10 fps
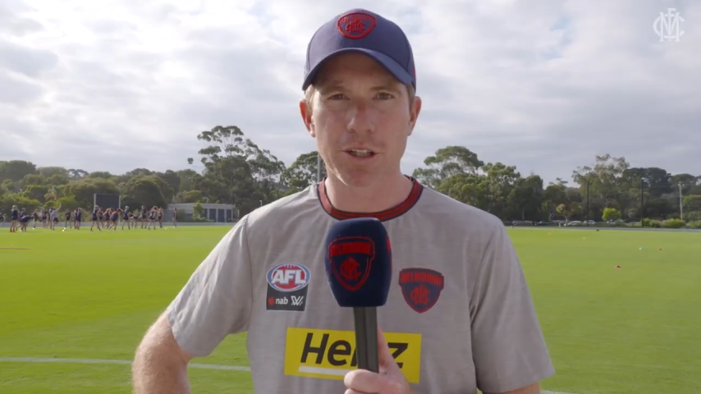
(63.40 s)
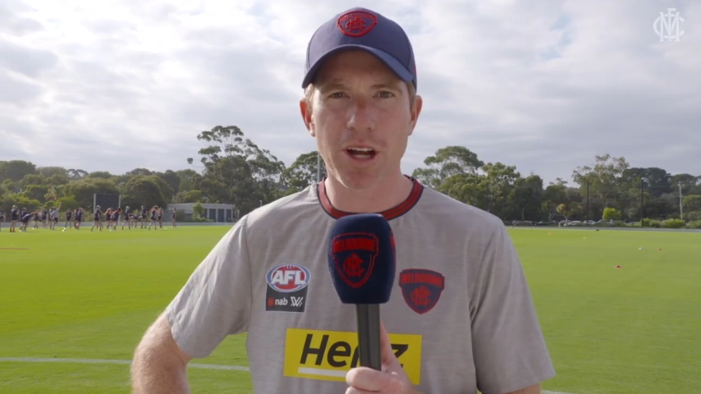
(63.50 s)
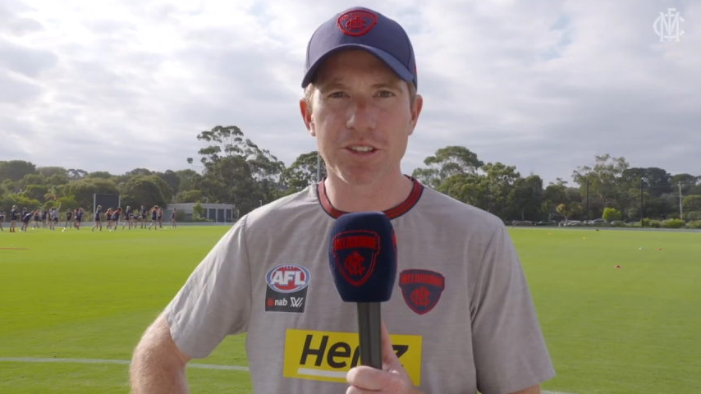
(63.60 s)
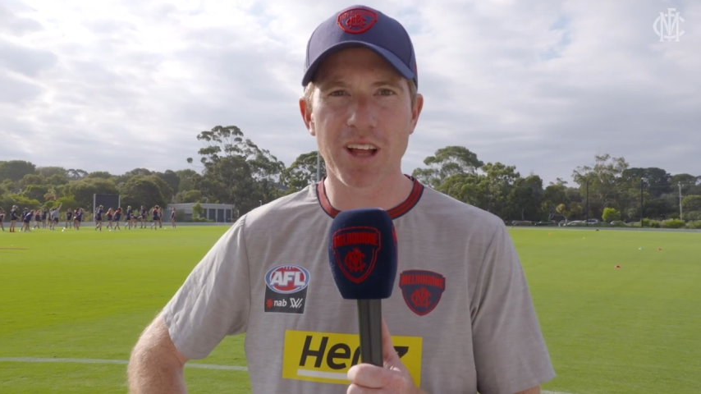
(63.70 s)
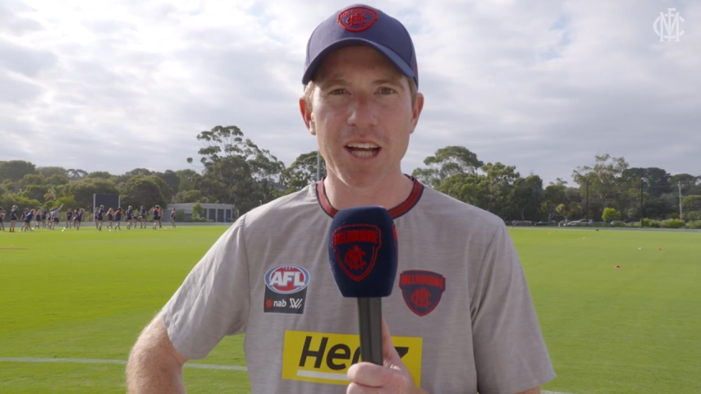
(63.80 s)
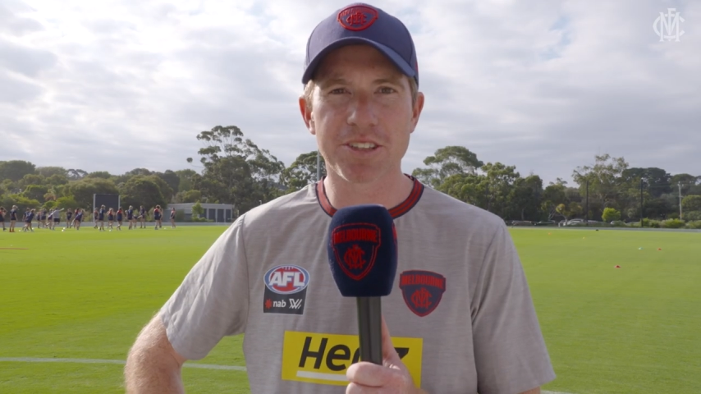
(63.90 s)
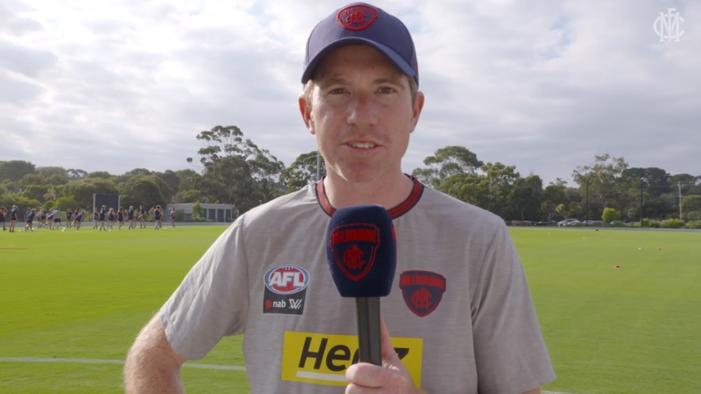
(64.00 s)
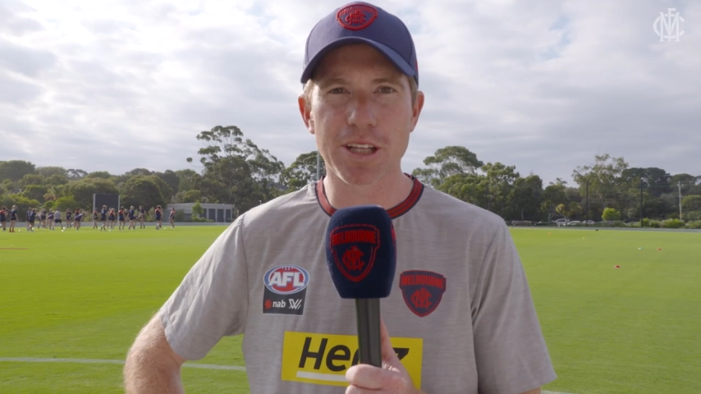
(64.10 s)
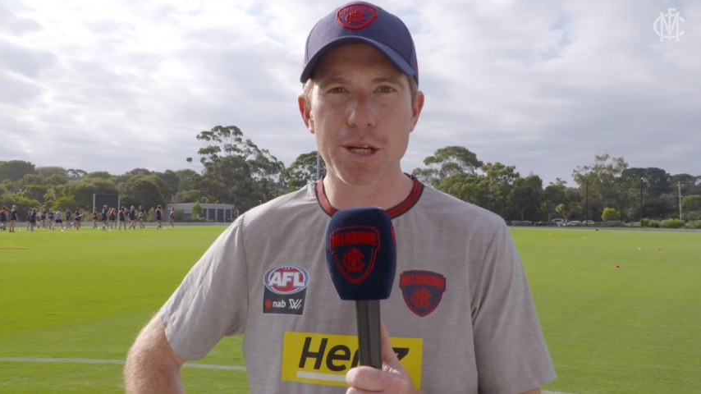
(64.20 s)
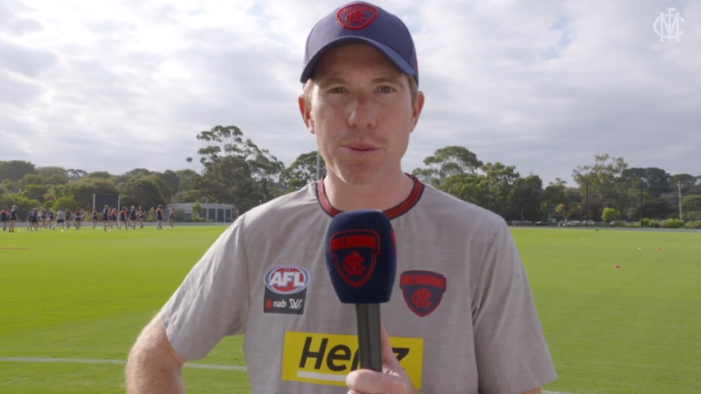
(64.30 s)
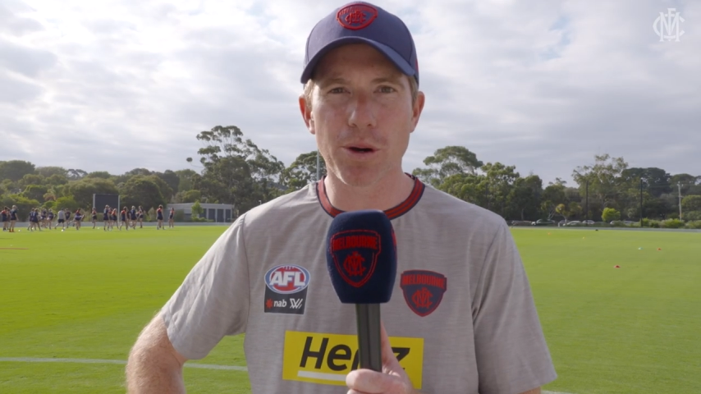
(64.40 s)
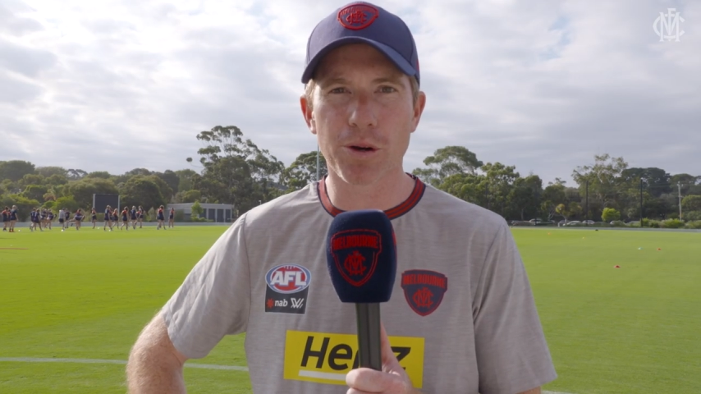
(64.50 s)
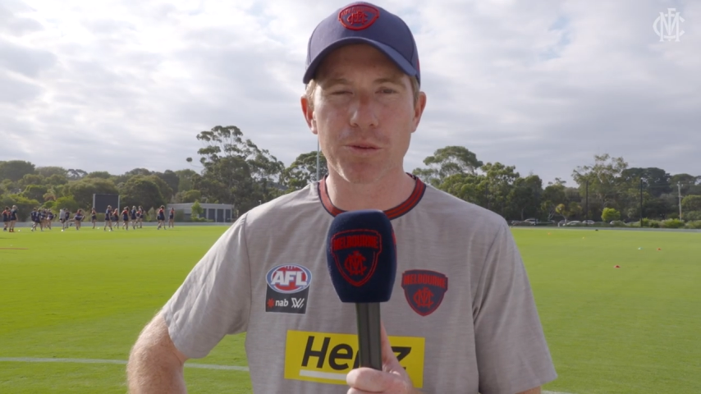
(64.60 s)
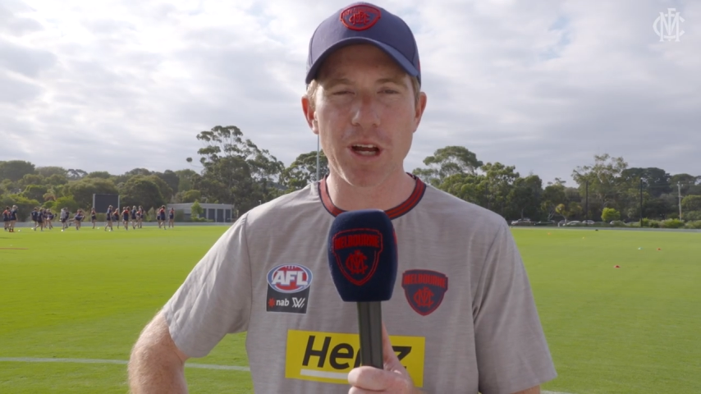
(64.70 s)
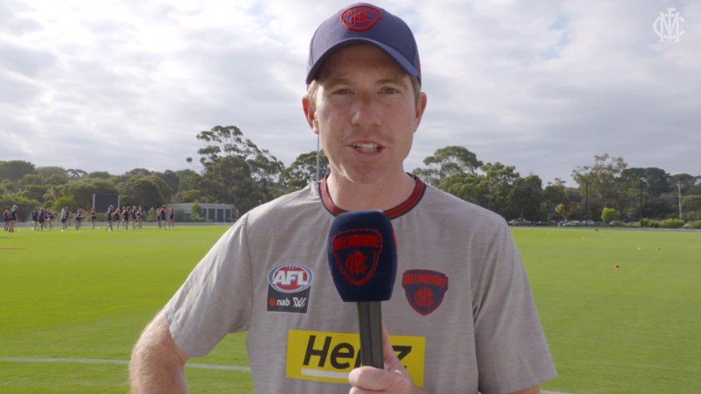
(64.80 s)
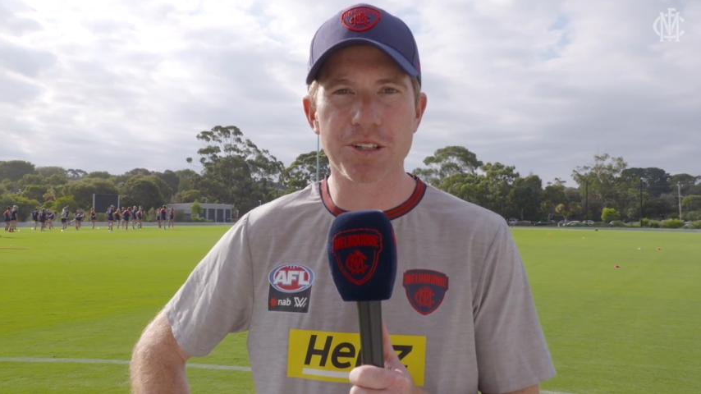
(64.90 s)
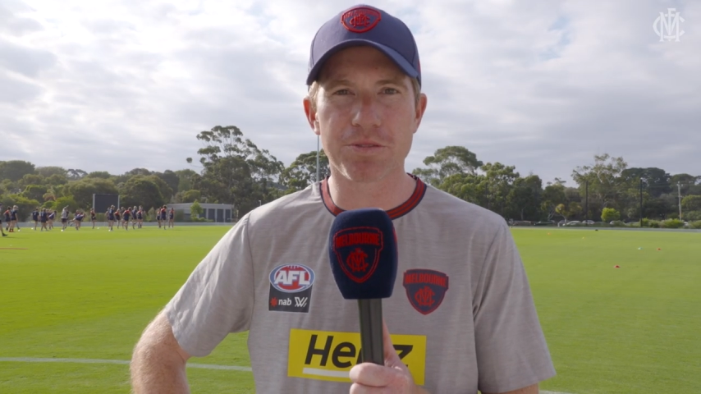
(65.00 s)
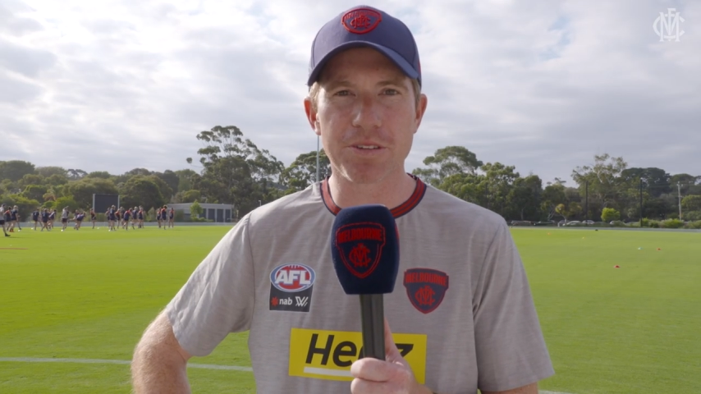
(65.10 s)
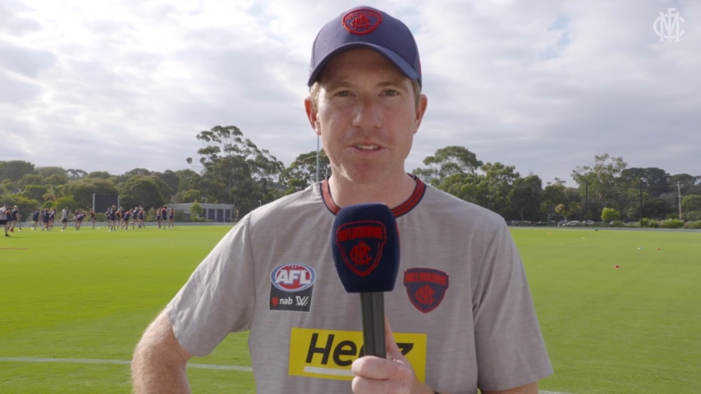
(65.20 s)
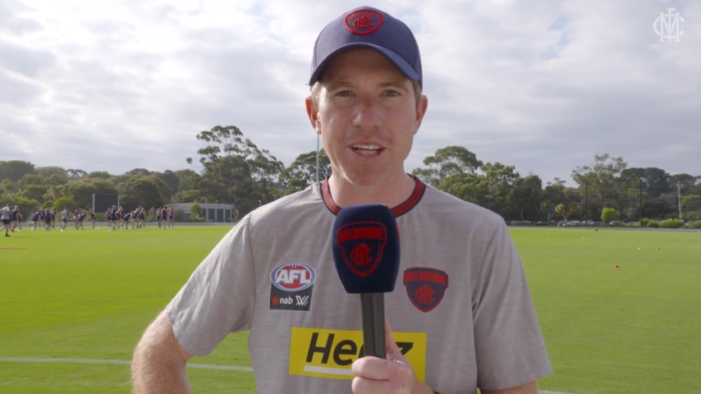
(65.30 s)
Congratulations, Liv, on reaching
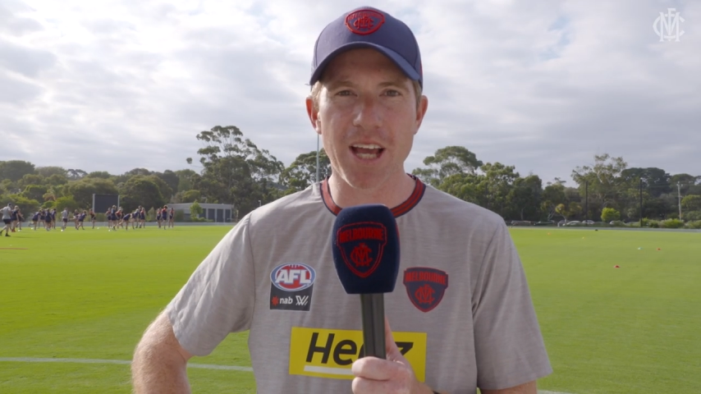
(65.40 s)
50